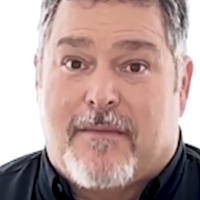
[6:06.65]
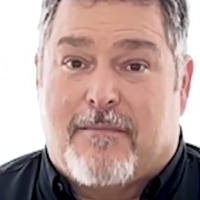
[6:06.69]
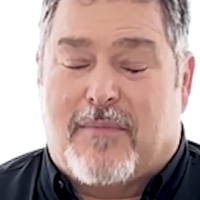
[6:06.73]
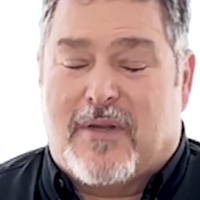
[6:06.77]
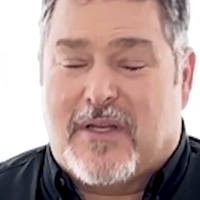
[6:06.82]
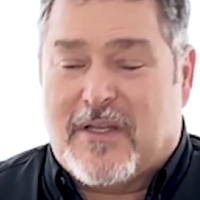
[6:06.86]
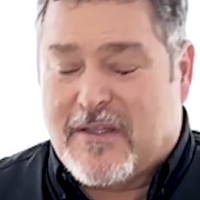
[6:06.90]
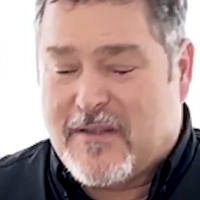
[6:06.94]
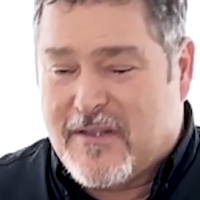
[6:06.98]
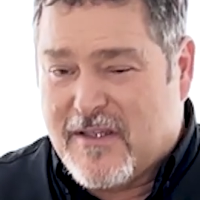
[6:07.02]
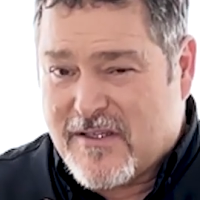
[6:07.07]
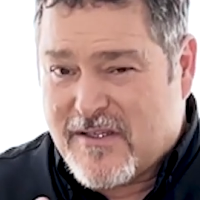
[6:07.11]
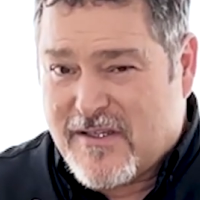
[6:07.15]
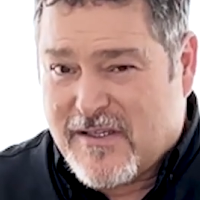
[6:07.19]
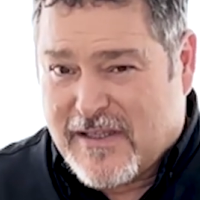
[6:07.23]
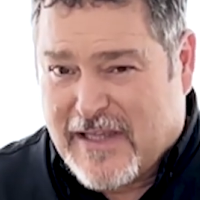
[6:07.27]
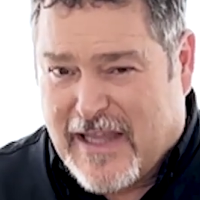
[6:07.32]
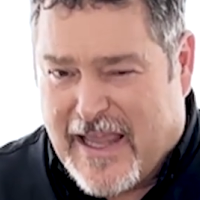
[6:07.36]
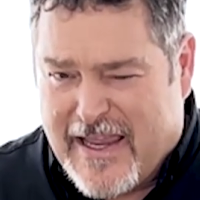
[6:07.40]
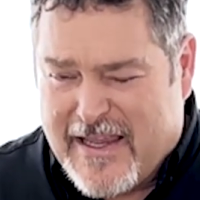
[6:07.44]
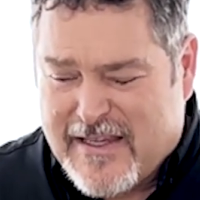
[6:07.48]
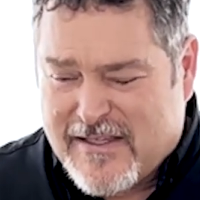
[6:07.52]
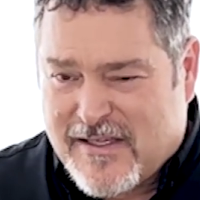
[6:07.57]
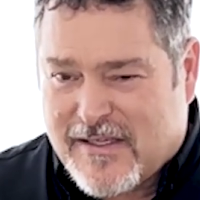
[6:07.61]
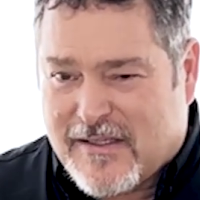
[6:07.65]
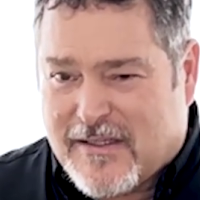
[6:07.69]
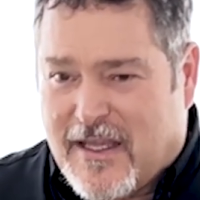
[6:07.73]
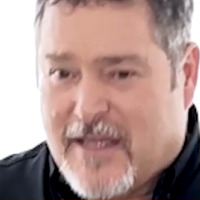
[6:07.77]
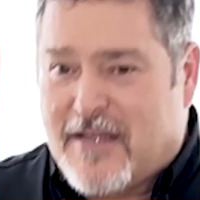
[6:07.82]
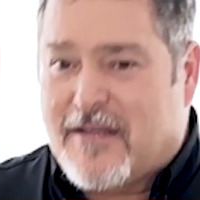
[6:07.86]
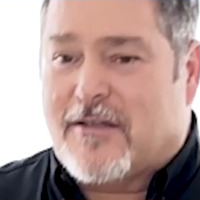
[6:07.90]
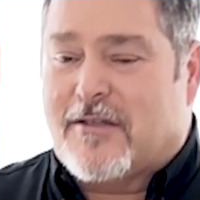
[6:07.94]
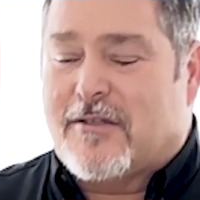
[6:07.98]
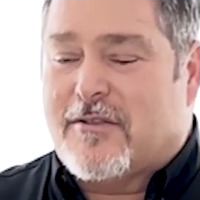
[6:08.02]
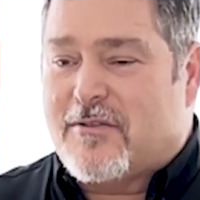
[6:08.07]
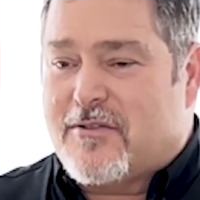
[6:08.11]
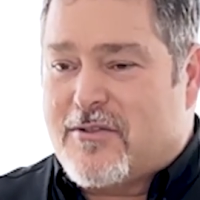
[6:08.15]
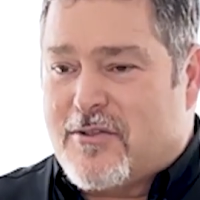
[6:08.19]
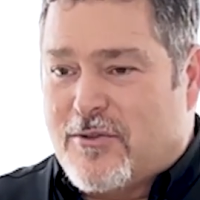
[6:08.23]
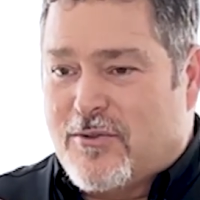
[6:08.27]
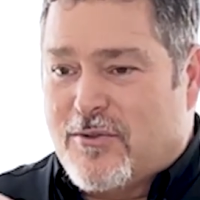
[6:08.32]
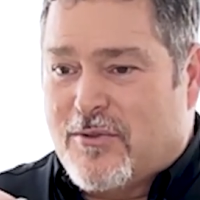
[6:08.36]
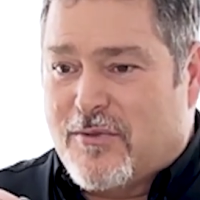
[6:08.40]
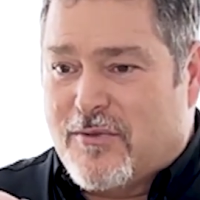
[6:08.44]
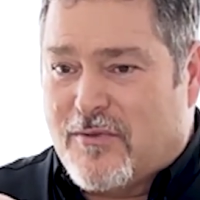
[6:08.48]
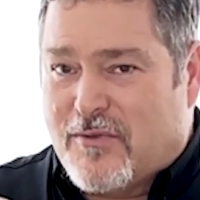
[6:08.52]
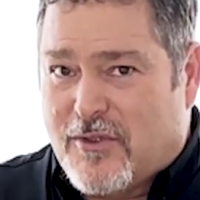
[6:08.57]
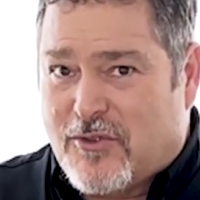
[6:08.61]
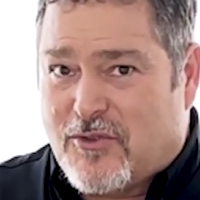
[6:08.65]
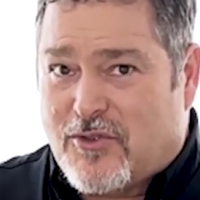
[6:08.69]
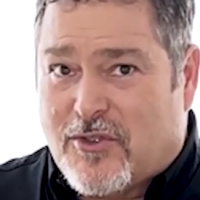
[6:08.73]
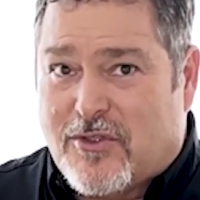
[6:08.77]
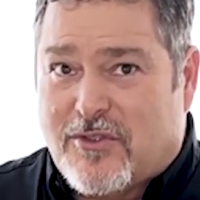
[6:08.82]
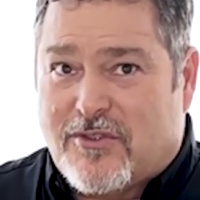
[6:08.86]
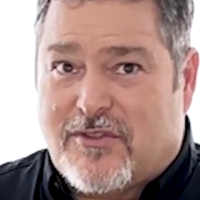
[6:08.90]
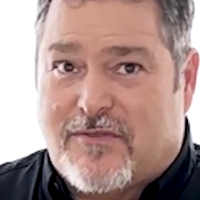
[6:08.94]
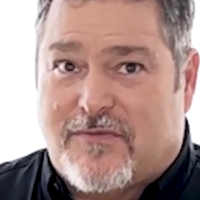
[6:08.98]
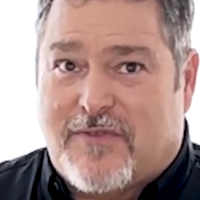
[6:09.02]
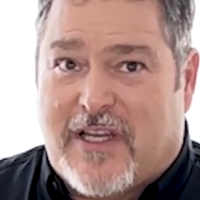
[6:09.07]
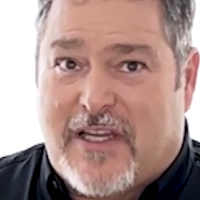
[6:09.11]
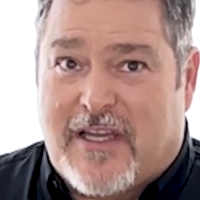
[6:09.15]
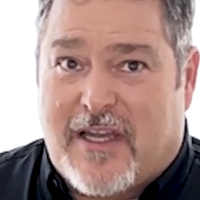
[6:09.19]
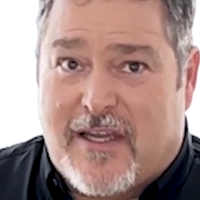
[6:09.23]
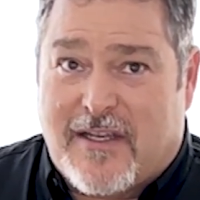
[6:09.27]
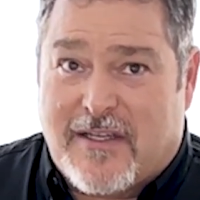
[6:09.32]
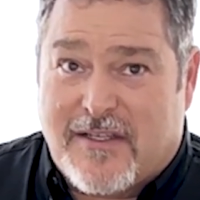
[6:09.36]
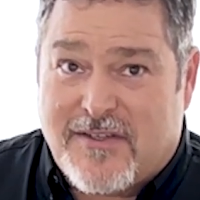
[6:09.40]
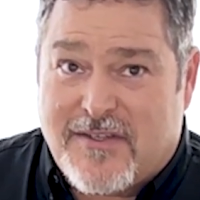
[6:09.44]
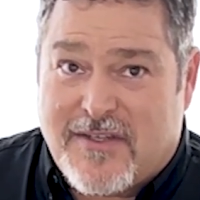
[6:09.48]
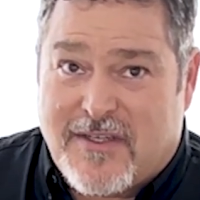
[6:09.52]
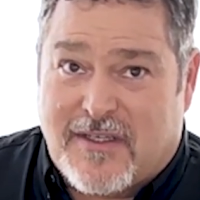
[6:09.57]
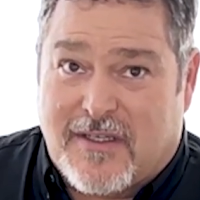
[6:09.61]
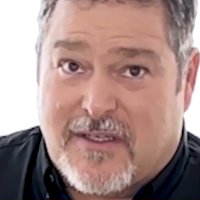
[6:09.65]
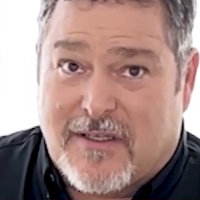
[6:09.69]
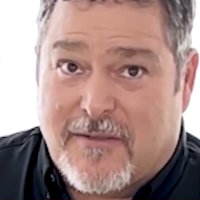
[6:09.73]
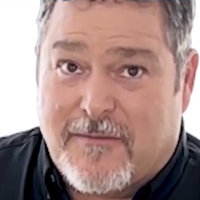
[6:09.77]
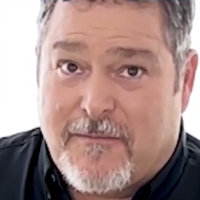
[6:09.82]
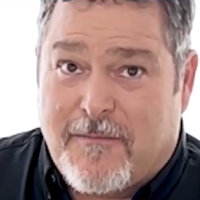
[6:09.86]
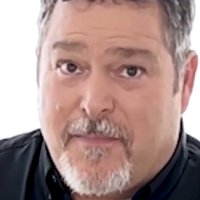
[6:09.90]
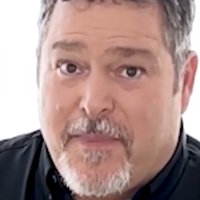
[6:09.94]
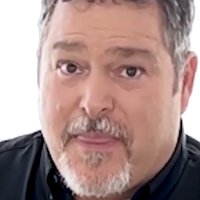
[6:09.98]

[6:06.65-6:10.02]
but in this last letter to the church of Laodicea.